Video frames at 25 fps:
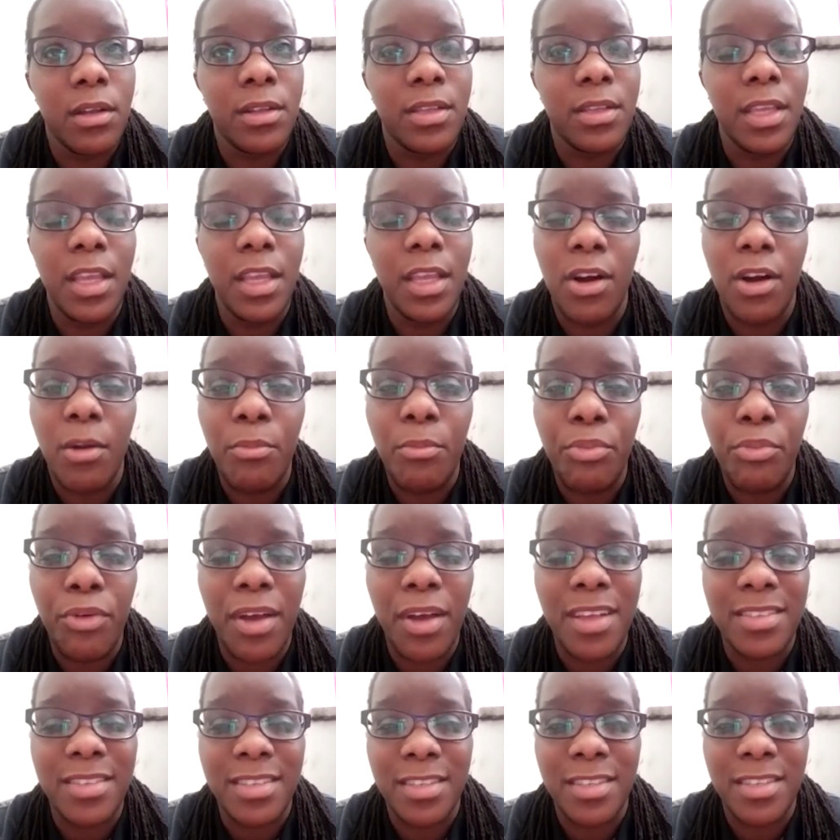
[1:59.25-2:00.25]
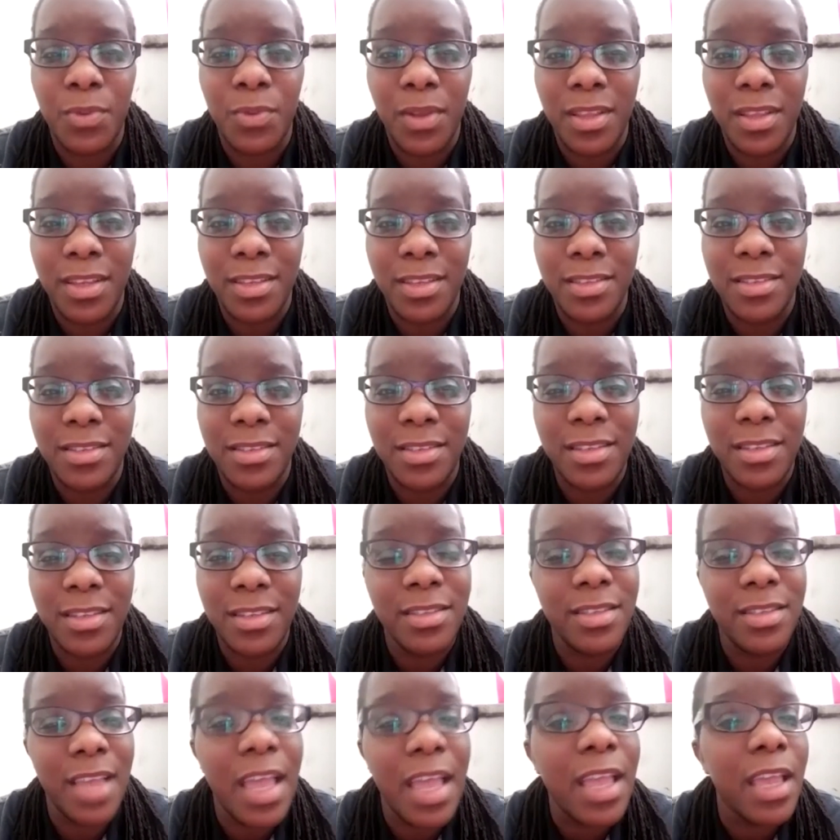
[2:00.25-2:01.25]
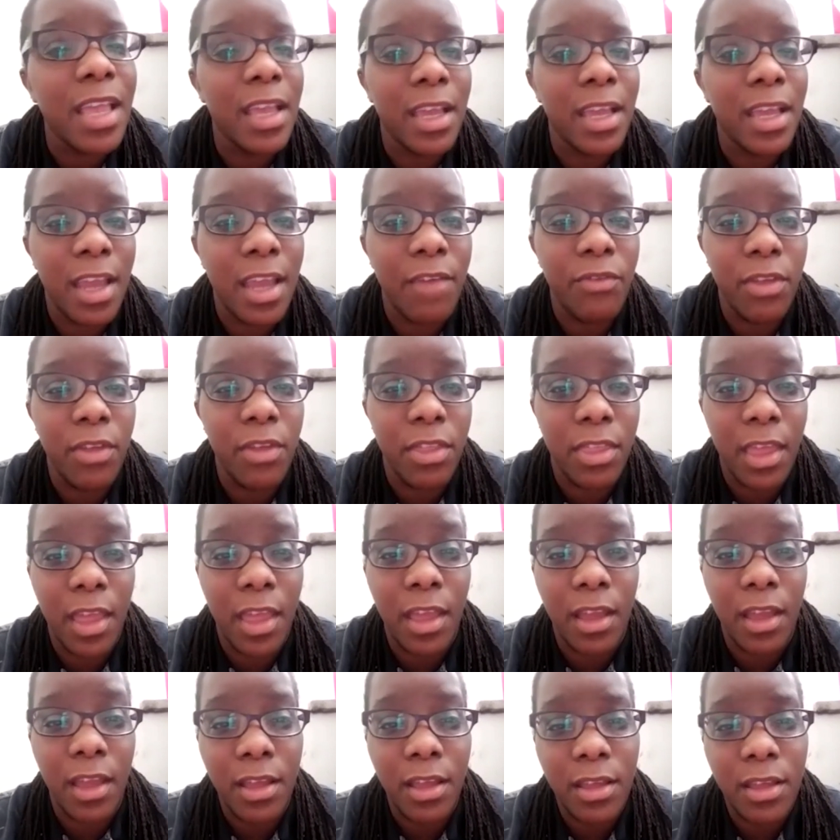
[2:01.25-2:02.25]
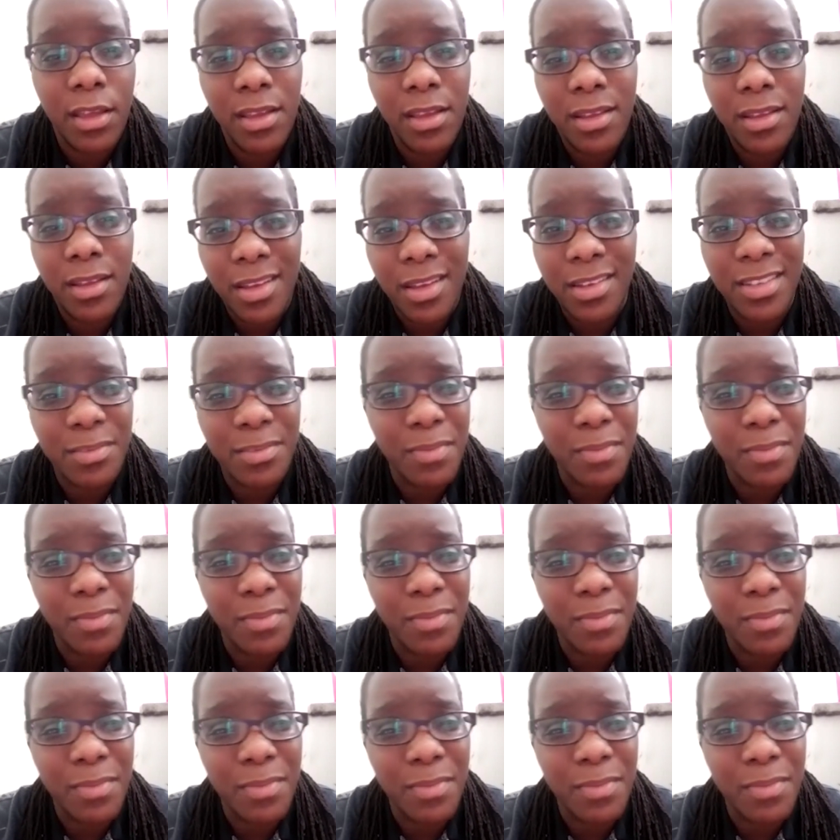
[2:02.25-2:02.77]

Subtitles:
decompress as well as still taking in everything and just